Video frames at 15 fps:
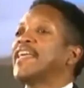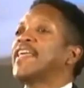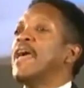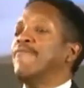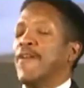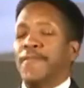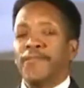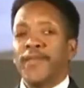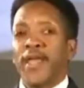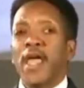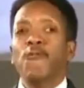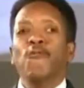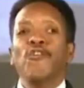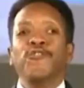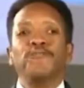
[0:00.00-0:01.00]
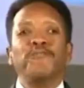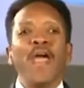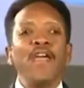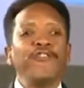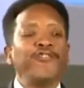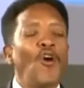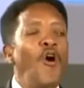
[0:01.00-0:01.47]
given, it was
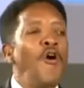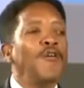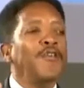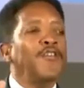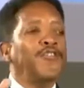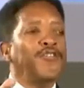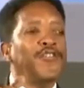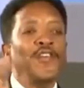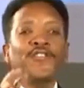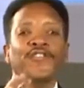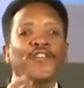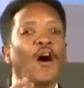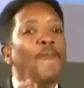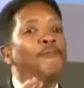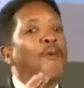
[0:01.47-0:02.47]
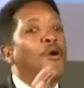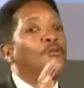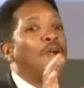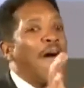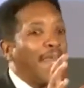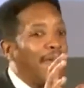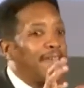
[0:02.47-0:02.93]
based on a sense of
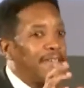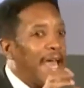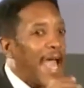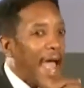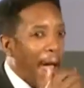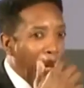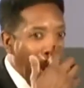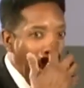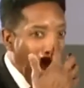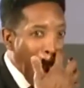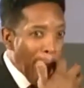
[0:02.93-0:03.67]
morality.